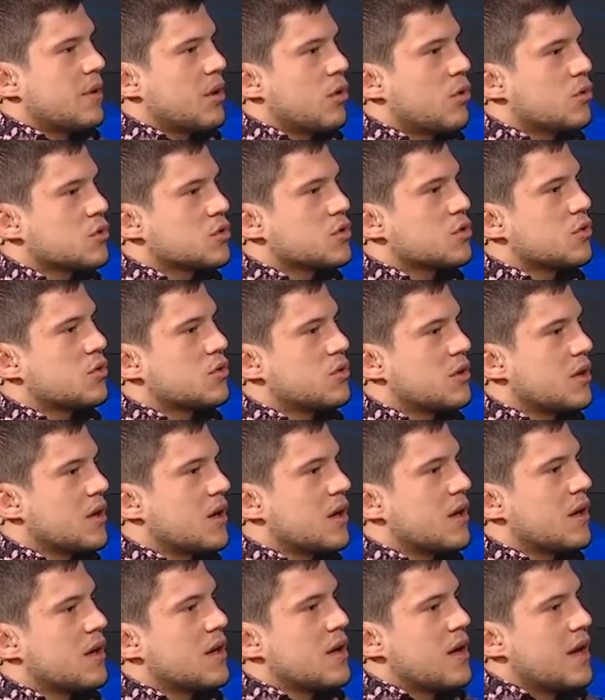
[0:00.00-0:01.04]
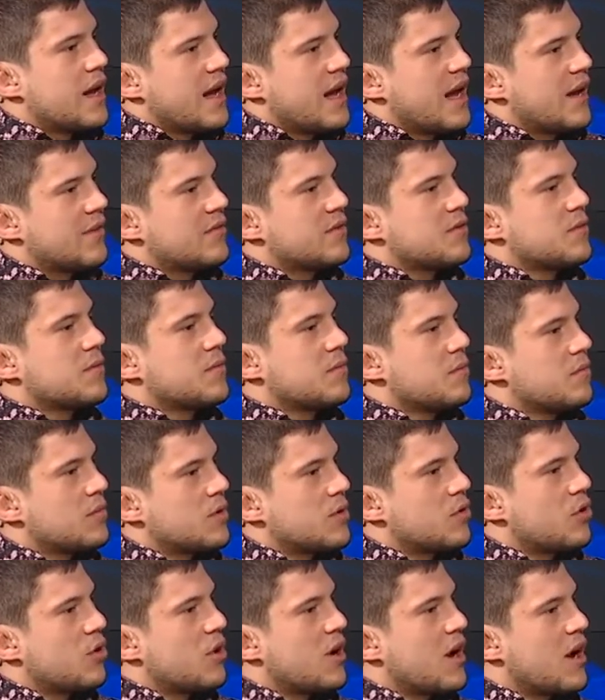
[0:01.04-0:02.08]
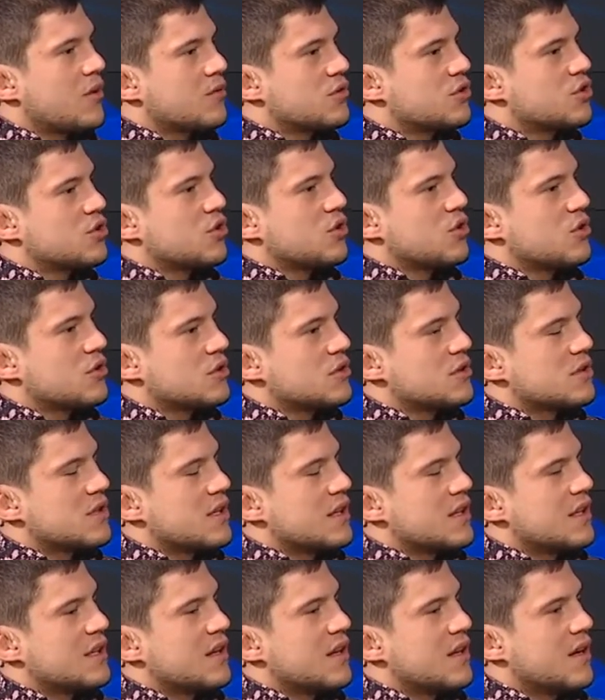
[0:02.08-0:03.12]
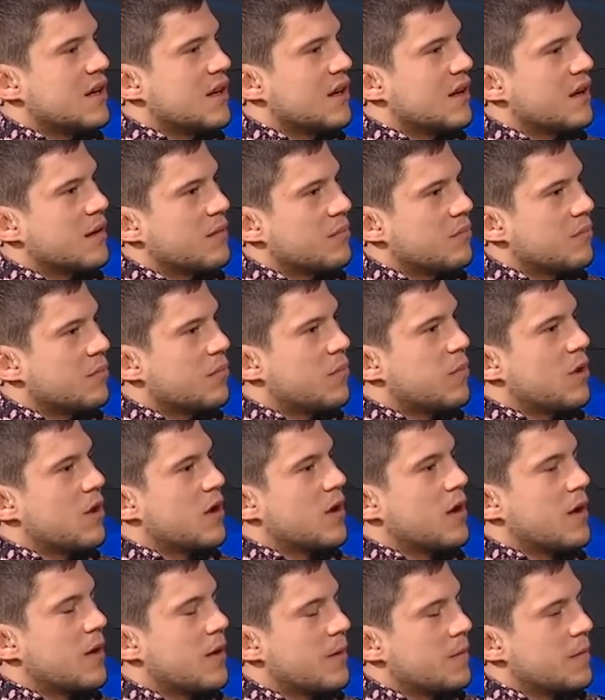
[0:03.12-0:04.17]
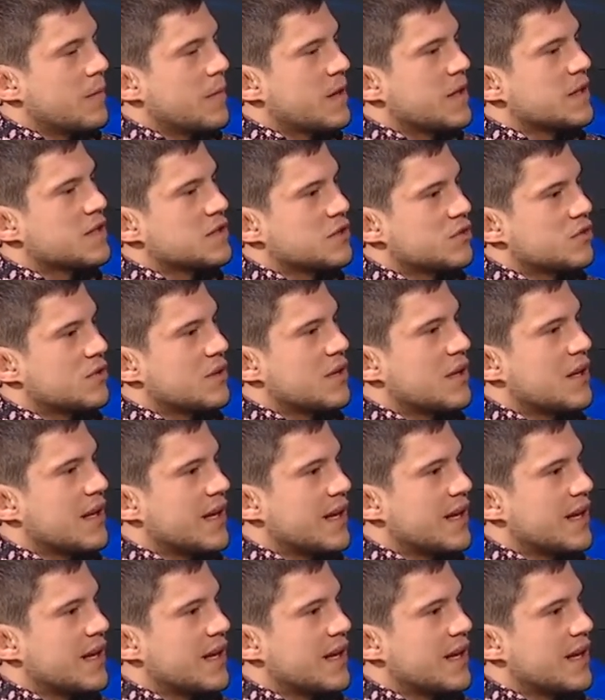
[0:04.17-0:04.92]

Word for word: but also on the heavy knockout shots and uh, kicks